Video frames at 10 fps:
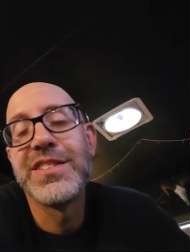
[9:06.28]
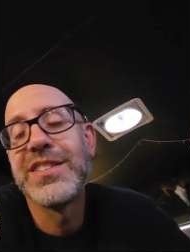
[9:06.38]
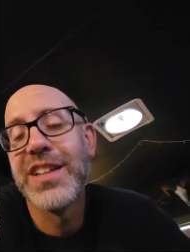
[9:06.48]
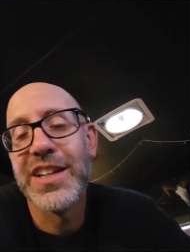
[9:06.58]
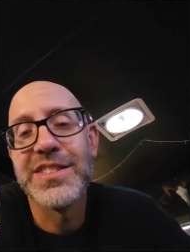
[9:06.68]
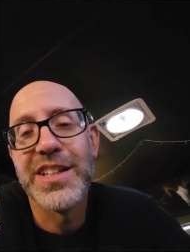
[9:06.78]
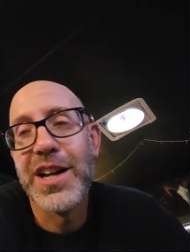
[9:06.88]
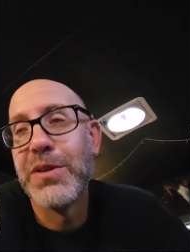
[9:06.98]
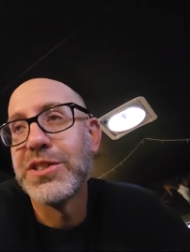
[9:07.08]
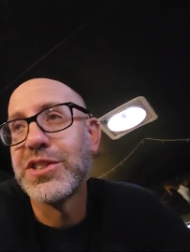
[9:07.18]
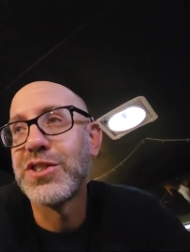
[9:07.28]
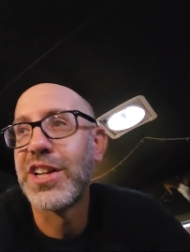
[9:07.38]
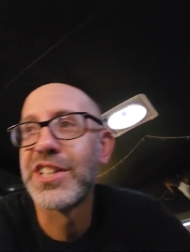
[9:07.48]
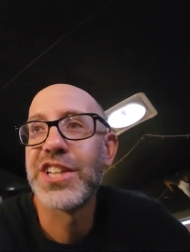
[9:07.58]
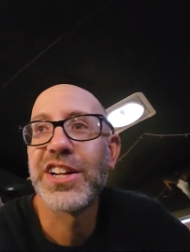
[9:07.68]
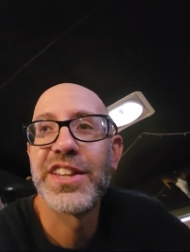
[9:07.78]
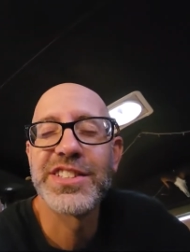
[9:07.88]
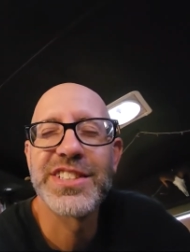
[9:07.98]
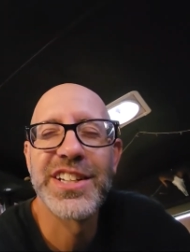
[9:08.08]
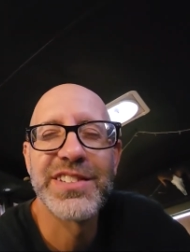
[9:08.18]
like I said, I was just trying to check on
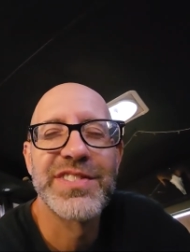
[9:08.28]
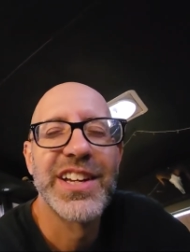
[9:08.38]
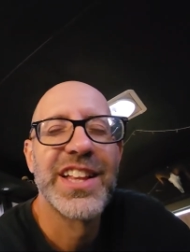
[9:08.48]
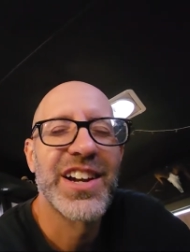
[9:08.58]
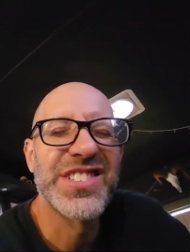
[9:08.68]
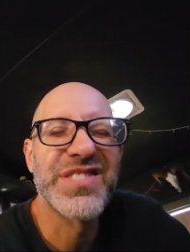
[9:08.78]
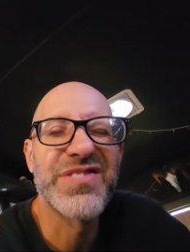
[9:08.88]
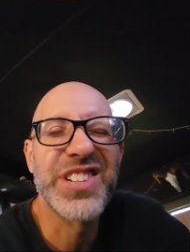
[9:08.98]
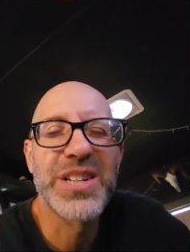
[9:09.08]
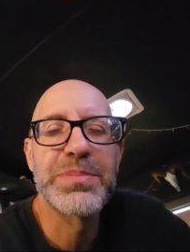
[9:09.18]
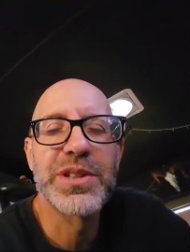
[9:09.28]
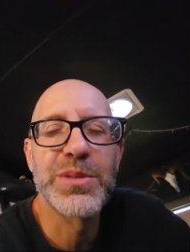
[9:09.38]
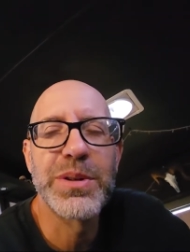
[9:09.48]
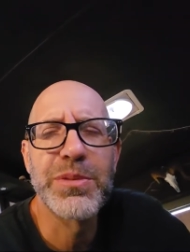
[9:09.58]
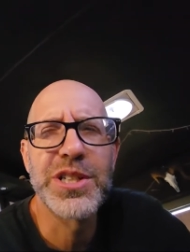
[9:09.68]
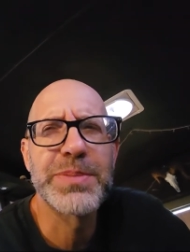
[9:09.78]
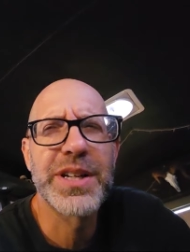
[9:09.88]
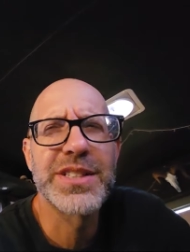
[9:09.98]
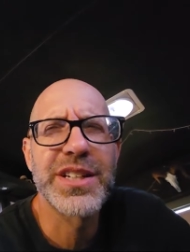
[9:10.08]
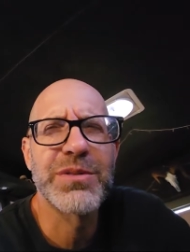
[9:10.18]
stuff. It also freed up a little bit more
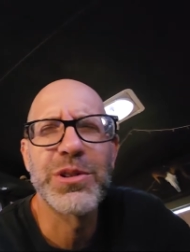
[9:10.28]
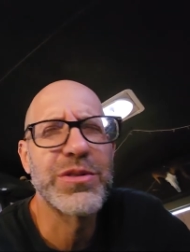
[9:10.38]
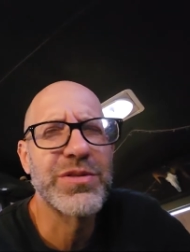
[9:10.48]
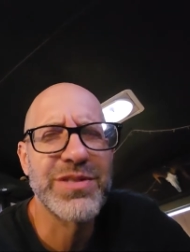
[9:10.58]
space on the roof.